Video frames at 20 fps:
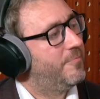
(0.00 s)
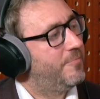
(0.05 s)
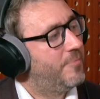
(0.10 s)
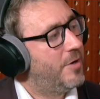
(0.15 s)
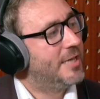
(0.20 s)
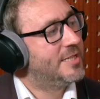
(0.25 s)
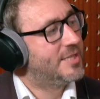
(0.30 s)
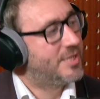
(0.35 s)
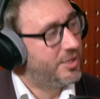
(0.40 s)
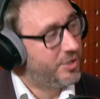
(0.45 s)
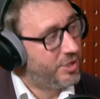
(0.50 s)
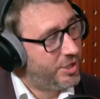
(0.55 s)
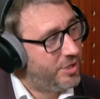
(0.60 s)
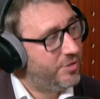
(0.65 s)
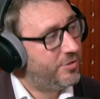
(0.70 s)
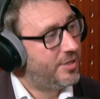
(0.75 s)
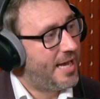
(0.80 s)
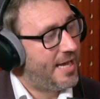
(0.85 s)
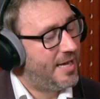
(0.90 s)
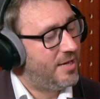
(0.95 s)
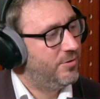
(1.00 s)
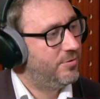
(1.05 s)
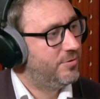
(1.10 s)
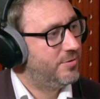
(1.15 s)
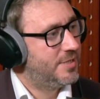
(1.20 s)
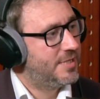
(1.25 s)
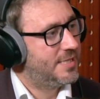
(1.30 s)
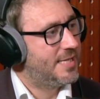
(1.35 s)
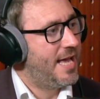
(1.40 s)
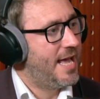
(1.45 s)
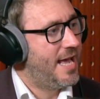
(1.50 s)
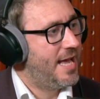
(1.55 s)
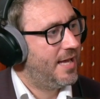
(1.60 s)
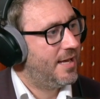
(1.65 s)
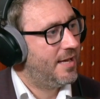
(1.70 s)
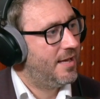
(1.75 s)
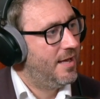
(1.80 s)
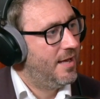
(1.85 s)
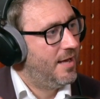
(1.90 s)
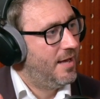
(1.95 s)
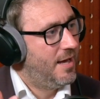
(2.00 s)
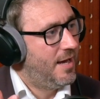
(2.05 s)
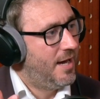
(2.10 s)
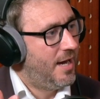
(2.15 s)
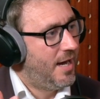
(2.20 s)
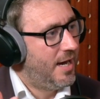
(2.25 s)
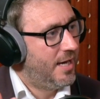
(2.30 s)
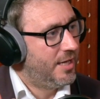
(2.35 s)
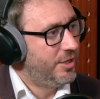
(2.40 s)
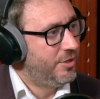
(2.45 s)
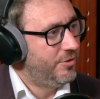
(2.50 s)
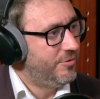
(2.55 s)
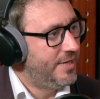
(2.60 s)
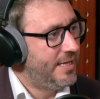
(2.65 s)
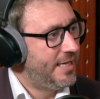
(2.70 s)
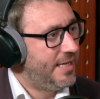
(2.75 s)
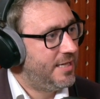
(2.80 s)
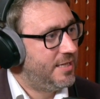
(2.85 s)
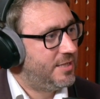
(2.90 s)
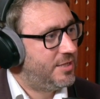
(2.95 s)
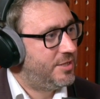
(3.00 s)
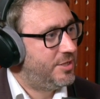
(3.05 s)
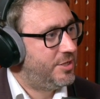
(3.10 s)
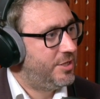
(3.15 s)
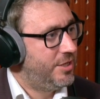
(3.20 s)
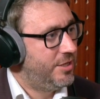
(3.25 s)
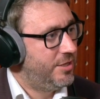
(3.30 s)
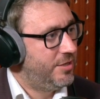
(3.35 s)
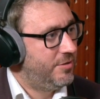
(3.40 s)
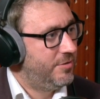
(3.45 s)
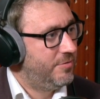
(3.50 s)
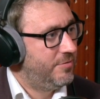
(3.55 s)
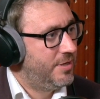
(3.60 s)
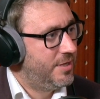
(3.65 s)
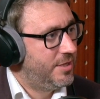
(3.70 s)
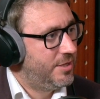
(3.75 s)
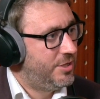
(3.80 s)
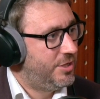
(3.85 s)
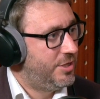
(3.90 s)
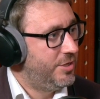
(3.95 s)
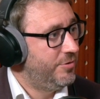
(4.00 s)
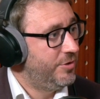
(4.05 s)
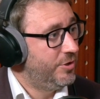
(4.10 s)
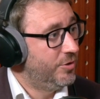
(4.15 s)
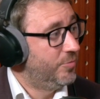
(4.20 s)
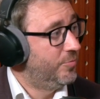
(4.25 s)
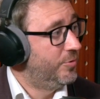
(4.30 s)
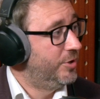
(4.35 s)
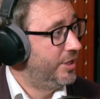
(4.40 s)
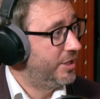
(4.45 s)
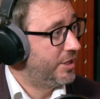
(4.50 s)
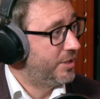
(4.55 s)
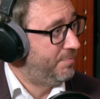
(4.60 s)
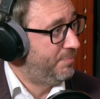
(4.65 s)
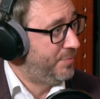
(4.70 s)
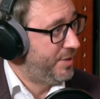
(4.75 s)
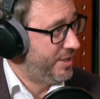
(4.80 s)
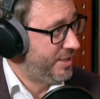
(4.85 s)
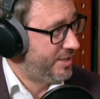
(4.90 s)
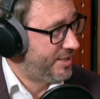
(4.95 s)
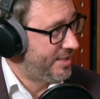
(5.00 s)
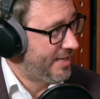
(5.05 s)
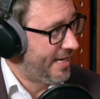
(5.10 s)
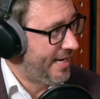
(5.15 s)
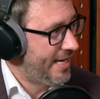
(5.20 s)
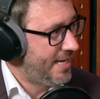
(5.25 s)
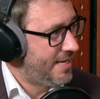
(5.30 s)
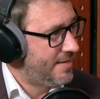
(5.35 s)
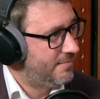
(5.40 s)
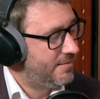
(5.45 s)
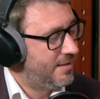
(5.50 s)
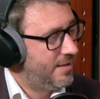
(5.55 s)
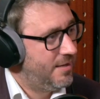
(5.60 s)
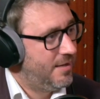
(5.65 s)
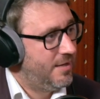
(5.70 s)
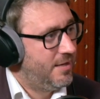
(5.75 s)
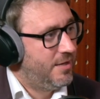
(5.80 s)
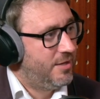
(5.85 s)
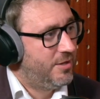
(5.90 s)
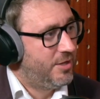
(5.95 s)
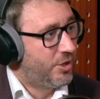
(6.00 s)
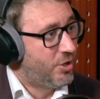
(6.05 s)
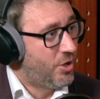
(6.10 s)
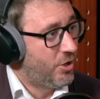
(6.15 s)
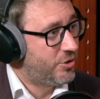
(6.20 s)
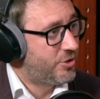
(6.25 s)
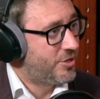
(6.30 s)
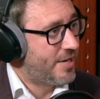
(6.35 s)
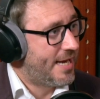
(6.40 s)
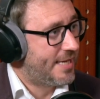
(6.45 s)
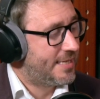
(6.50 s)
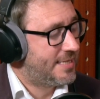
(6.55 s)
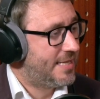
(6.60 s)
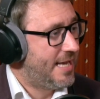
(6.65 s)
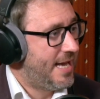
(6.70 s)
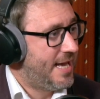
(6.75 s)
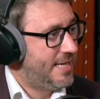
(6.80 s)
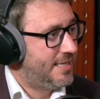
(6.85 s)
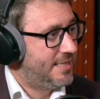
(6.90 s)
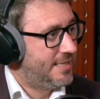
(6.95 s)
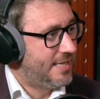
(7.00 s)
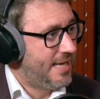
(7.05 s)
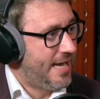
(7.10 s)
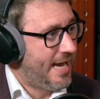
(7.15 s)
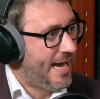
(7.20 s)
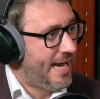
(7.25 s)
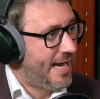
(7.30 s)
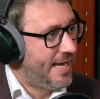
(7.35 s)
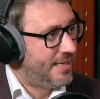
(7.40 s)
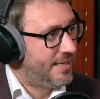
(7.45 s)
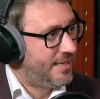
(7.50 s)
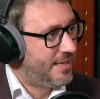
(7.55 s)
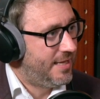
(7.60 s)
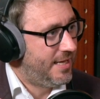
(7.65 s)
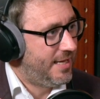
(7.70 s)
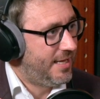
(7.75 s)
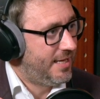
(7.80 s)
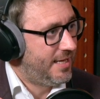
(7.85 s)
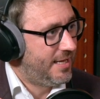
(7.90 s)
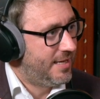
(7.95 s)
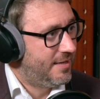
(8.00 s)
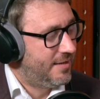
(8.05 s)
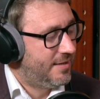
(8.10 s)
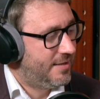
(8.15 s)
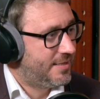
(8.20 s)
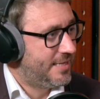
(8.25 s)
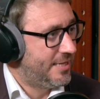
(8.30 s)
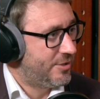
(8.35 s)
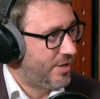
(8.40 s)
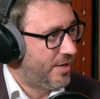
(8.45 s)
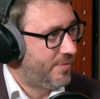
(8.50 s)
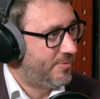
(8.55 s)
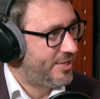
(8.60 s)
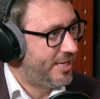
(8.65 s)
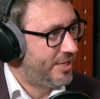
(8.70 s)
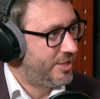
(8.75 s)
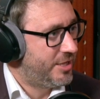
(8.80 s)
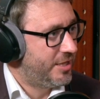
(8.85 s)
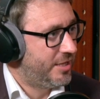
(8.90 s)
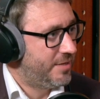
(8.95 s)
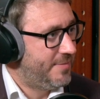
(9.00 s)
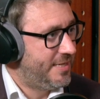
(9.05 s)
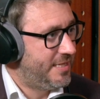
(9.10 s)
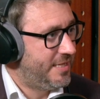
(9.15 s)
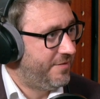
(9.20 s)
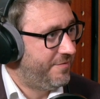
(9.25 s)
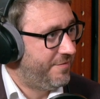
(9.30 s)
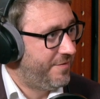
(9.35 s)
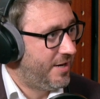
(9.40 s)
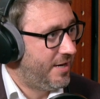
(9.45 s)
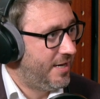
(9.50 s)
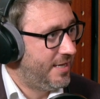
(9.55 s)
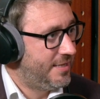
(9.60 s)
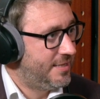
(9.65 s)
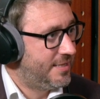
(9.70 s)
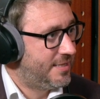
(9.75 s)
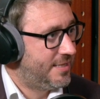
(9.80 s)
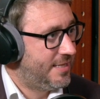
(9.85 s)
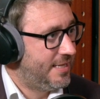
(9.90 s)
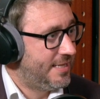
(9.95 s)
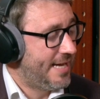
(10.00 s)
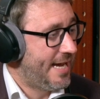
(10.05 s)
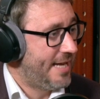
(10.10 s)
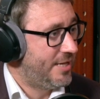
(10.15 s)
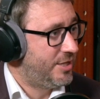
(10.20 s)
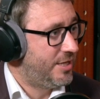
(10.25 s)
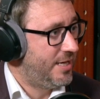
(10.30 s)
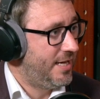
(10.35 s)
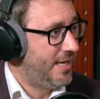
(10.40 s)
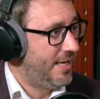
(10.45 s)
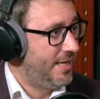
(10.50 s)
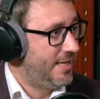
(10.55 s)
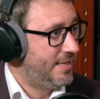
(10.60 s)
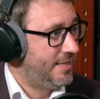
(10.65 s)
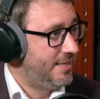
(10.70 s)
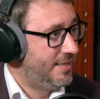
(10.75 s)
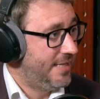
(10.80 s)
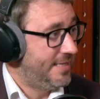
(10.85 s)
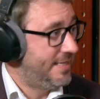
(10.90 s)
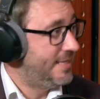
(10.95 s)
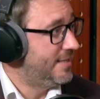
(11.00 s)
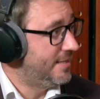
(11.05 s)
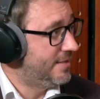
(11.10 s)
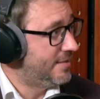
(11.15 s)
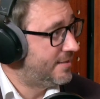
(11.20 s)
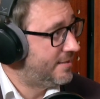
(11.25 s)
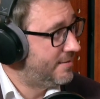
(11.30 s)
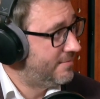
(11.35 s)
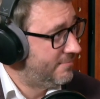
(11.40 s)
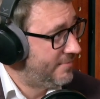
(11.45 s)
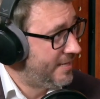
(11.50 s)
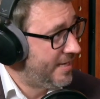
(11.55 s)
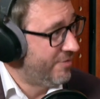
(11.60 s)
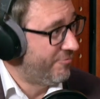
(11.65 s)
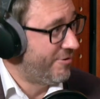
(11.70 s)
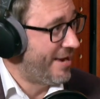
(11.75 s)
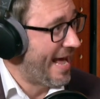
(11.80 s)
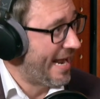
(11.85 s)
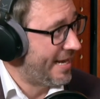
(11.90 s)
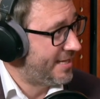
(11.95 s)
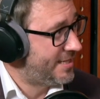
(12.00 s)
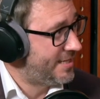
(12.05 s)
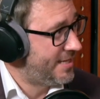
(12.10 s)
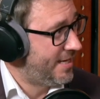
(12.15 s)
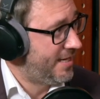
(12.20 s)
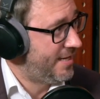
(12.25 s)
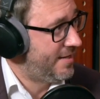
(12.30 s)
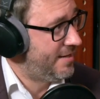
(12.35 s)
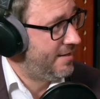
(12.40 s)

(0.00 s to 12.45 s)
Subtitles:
Right, so UK law is saying you need to do your work personally. The contract says, and the Central Arbitration Committee finds, that actually they didn't in reality.